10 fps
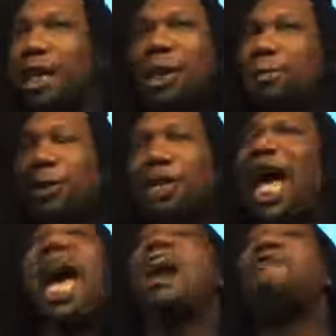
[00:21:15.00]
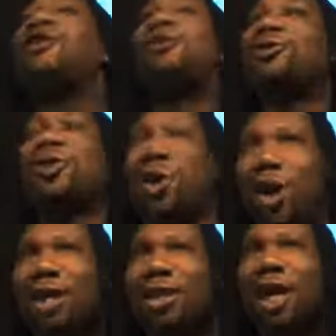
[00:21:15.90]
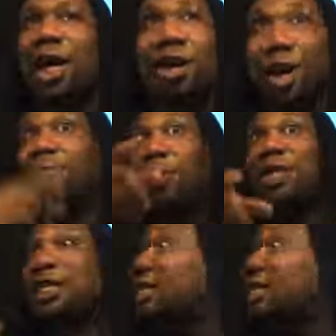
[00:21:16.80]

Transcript: not supposed to have those thoughts. You're supposed to